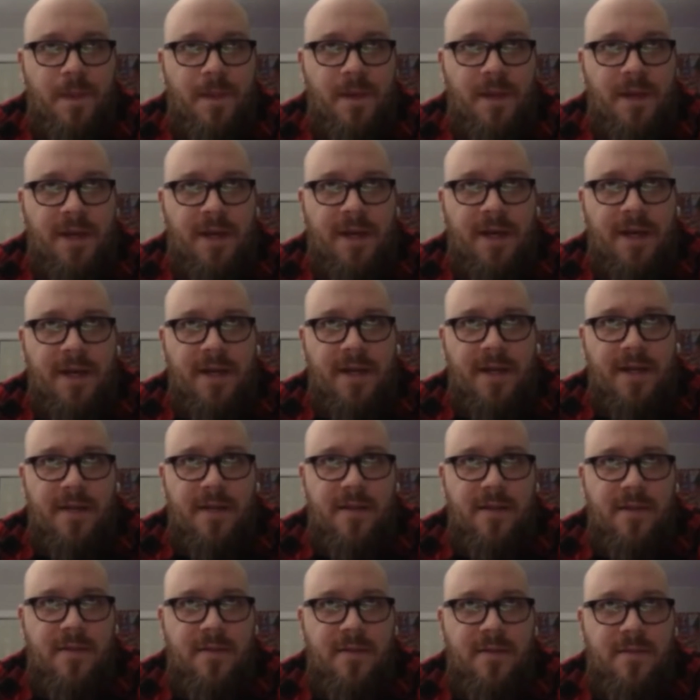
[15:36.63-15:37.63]

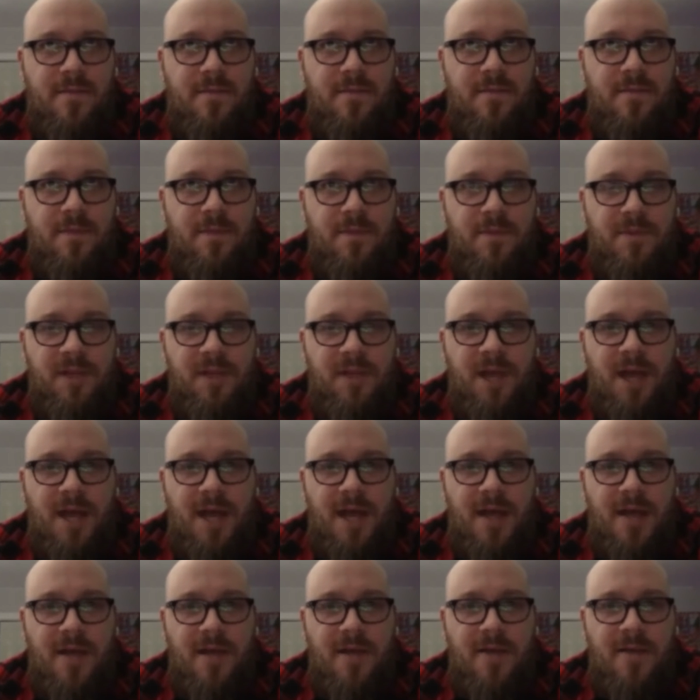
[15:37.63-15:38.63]
the
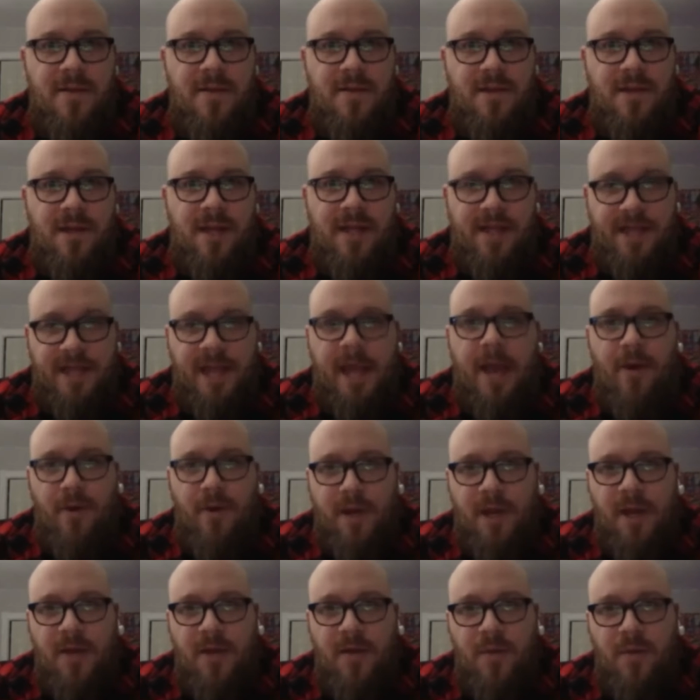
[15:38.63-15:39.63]
plot, that like how it
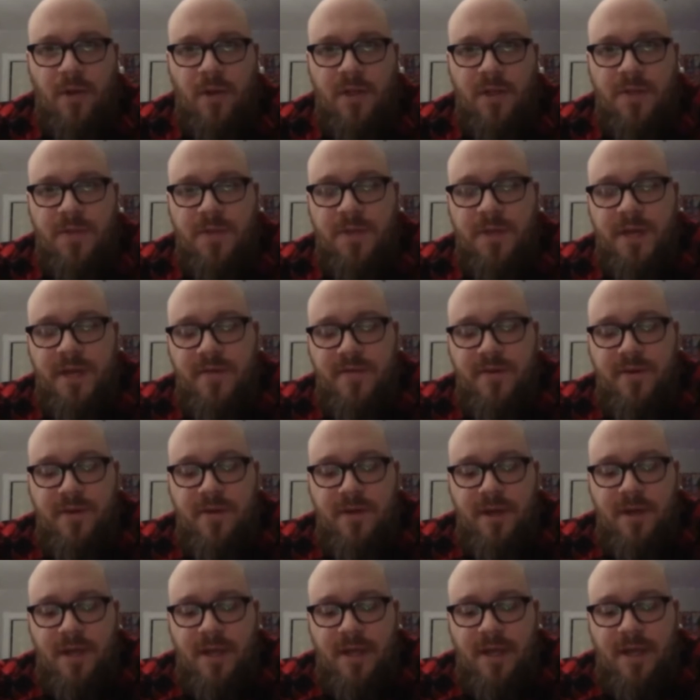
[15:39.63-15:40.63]
kind of worked or whatever,